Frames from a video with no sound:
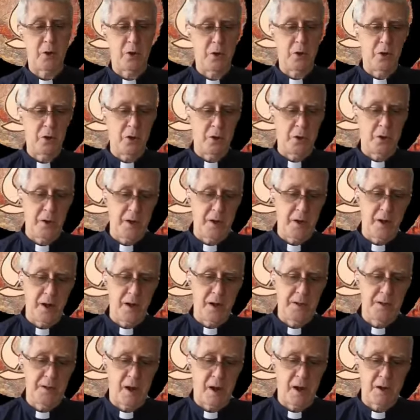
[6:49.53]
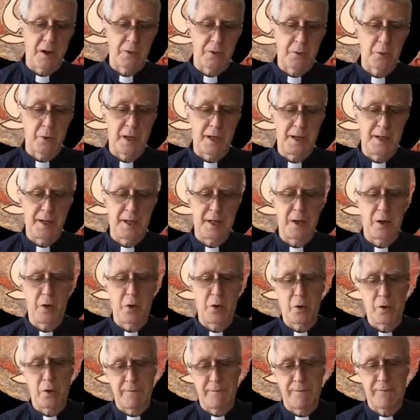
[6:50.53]
or heard it on talk
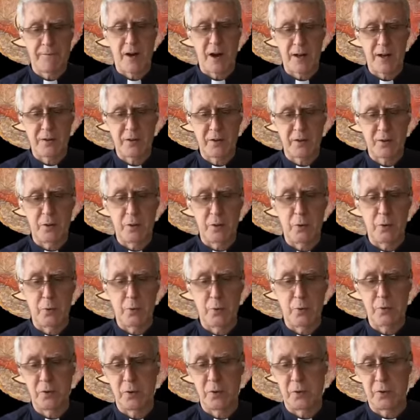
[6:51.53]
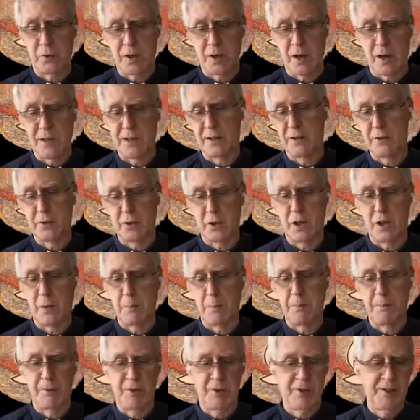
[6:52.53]
radio, or Fox News, or Donald
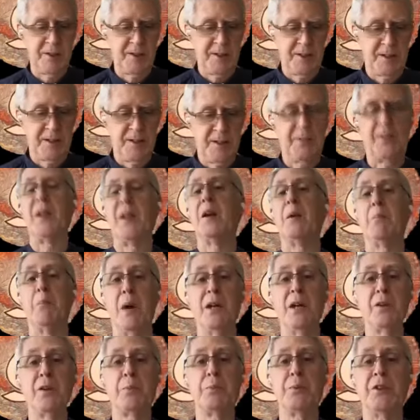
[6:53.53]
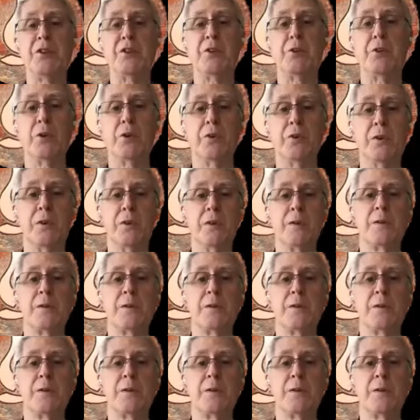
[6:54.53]
Trump, then it must be true.